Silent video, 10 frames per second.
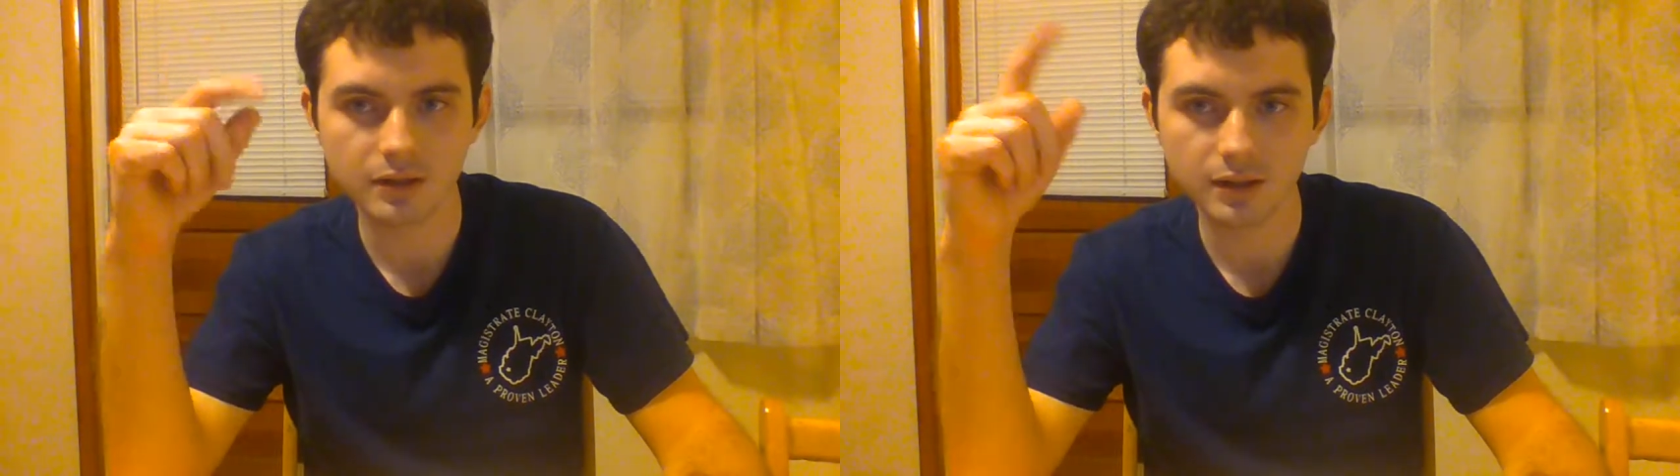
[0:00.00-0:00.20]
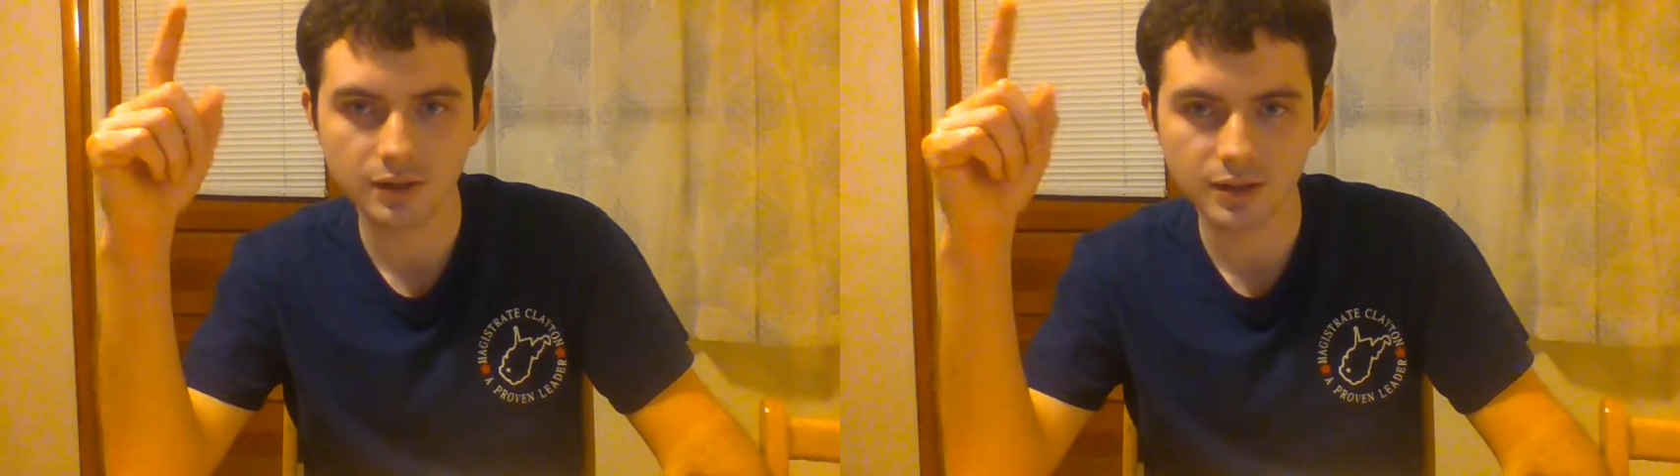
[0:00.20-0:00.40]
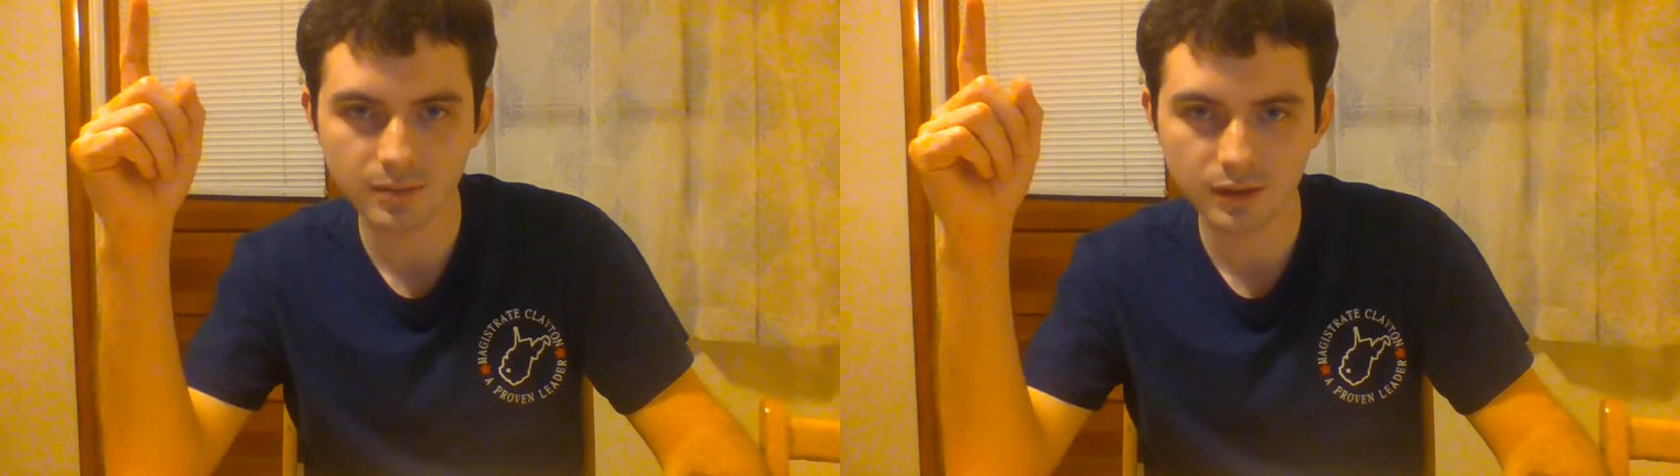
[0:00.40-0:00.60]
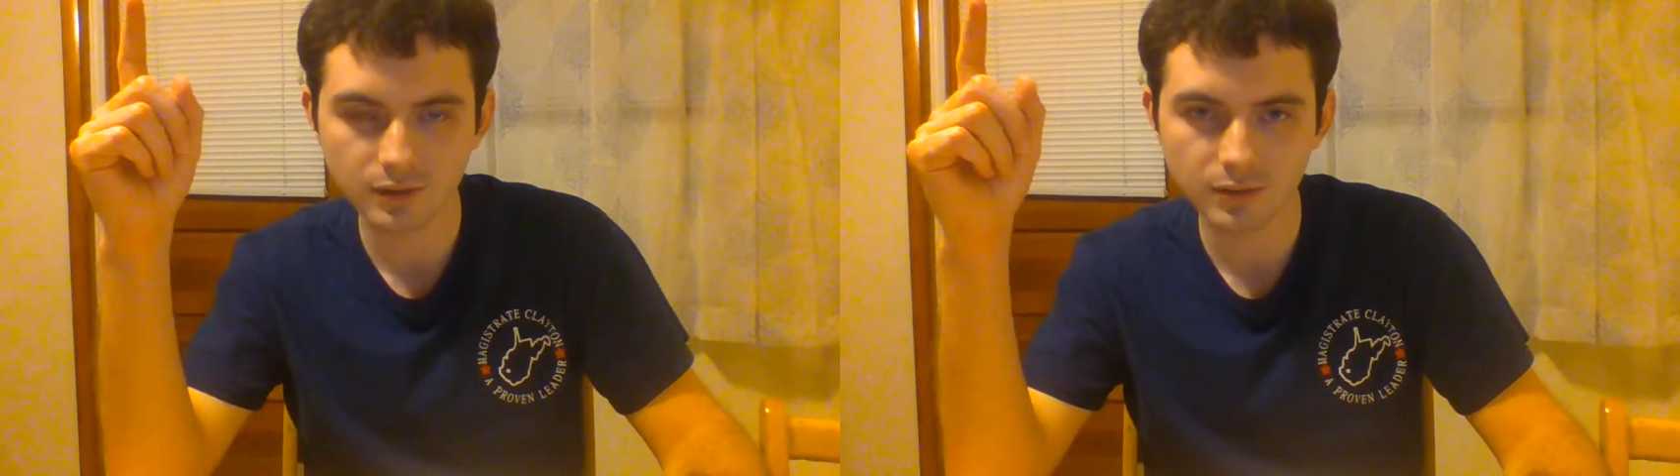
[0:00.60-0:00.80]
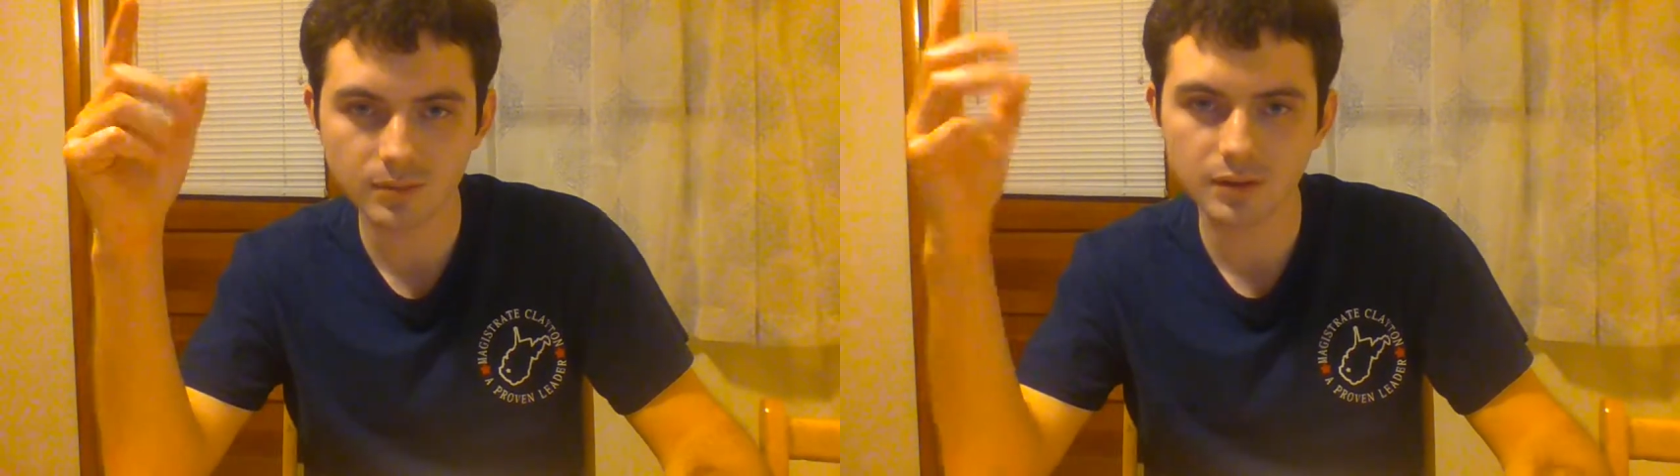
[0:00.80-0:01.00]
increased
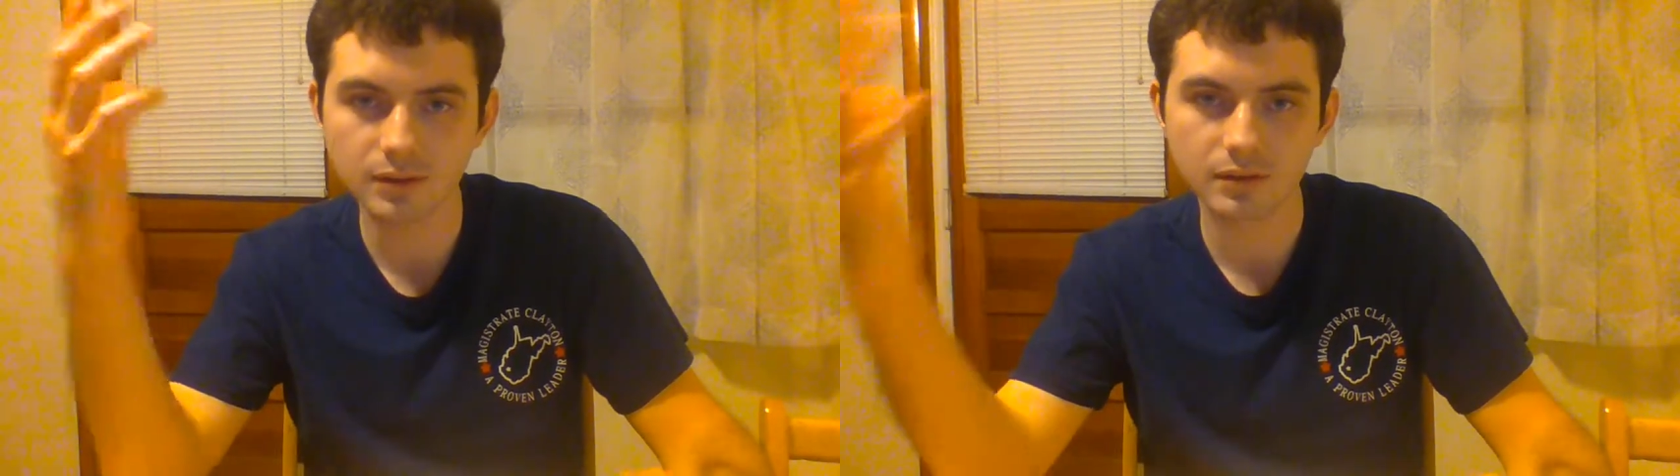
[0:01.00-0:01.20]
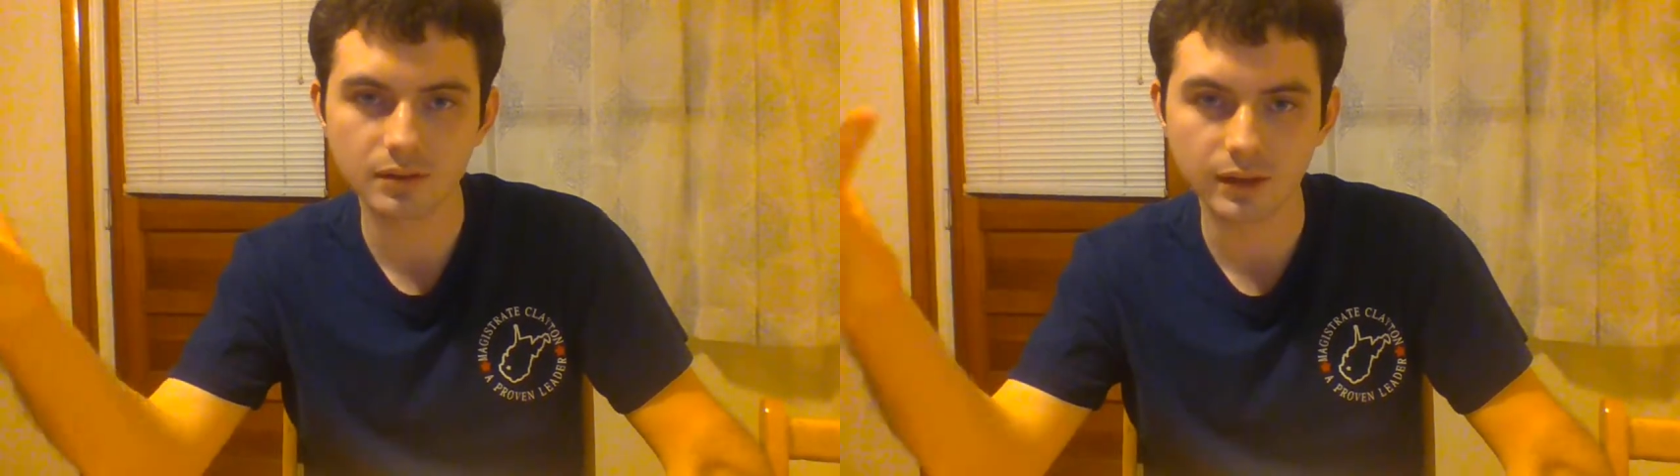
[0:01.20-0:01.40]
bilirubin,